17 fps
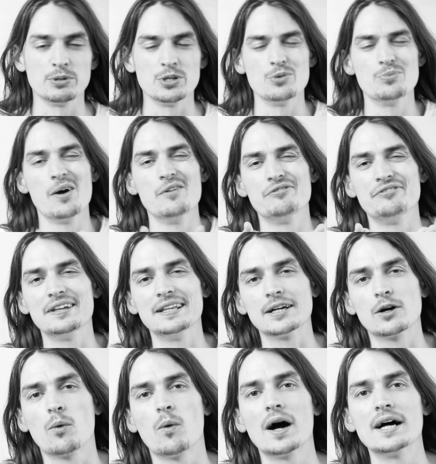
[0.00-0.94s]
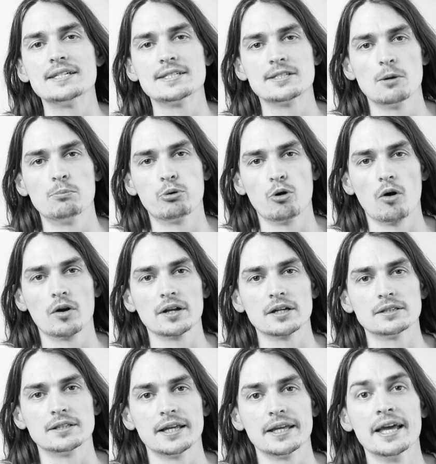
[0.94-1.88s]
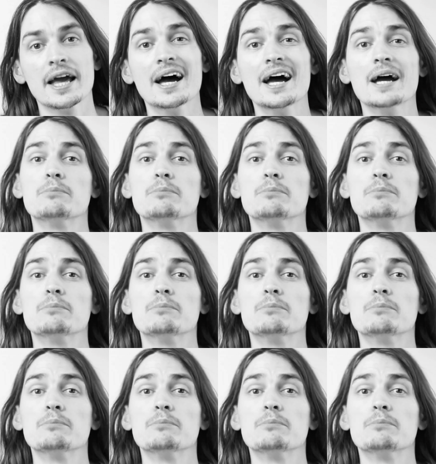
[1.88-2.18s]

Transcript: but you won't feel it quite so producty.